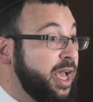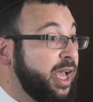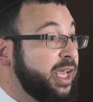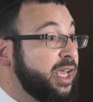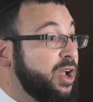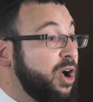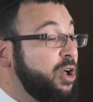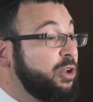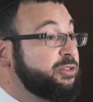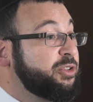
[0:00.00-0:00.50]

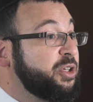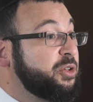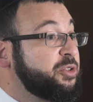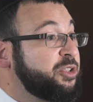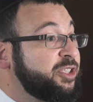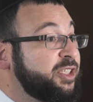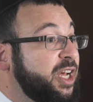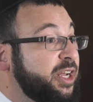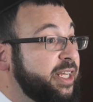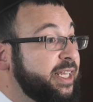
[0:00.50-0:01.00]
He also
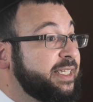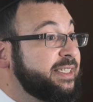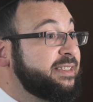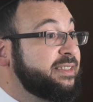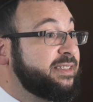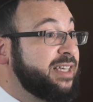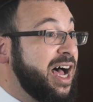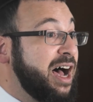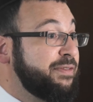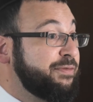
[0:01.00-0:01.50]
studied
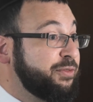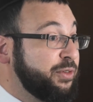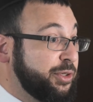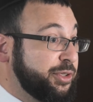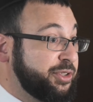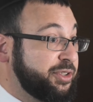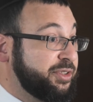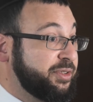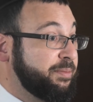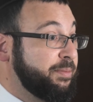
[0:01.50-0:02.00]

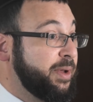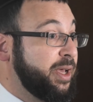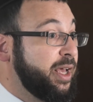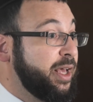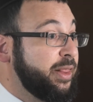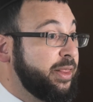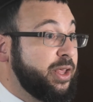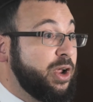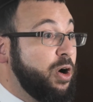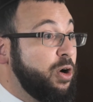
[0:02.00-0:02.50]
Safros,
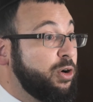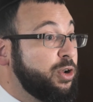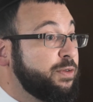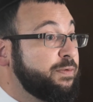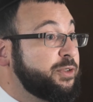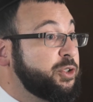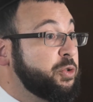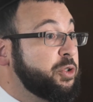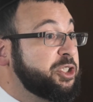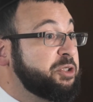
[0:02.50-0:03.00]
the art
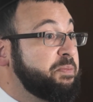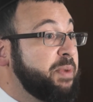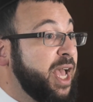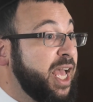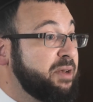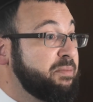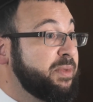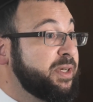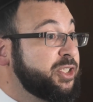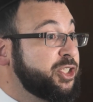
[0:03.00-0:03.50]
of Jewish
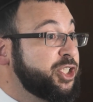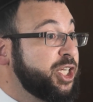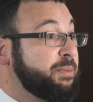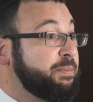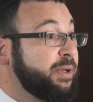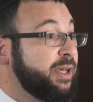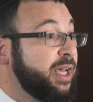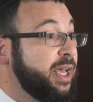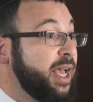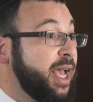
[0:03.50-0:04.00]

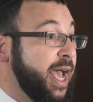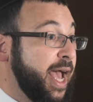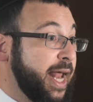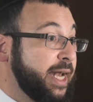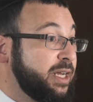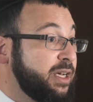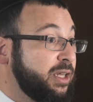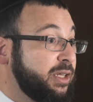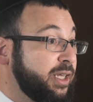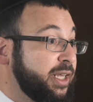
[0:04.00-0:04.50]
penmanship
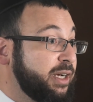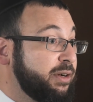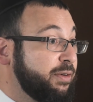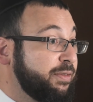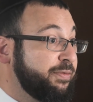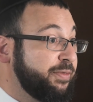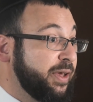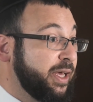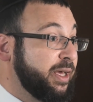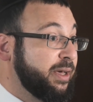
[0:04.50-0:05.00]
and
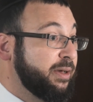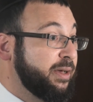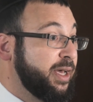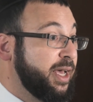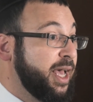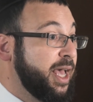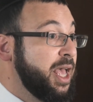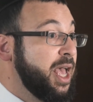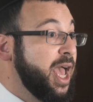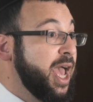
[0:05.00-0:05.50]
calligraphy,
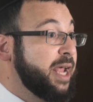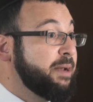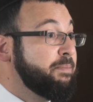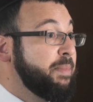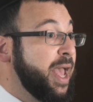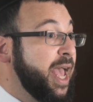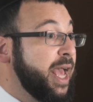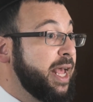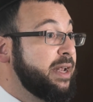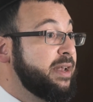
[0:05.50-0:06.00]
and
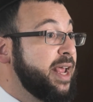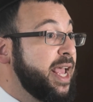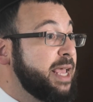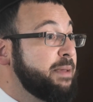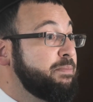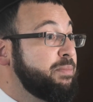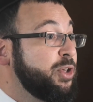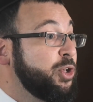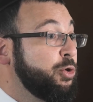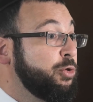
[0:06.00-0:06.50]
penned
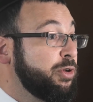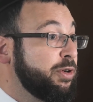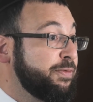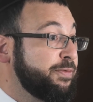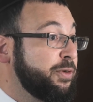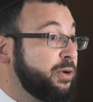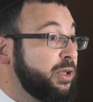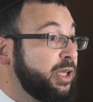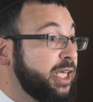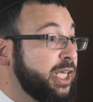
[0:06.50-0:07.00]
a
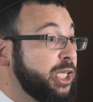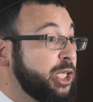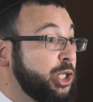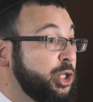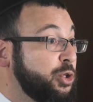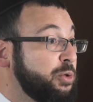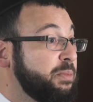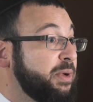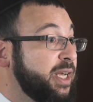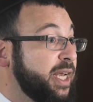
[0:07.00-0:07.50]
beautiful
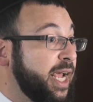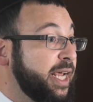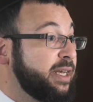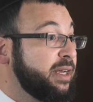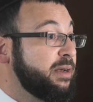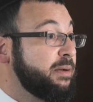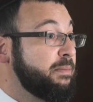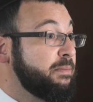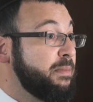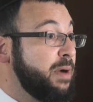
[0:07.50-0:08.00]

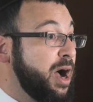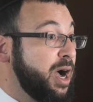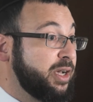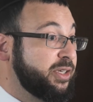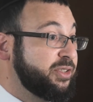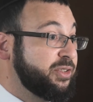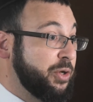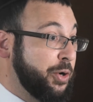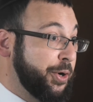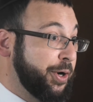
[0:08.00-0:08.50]
illuminated
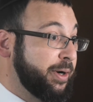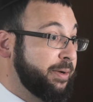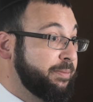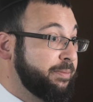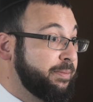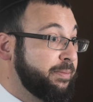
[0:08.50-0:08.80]
machzor.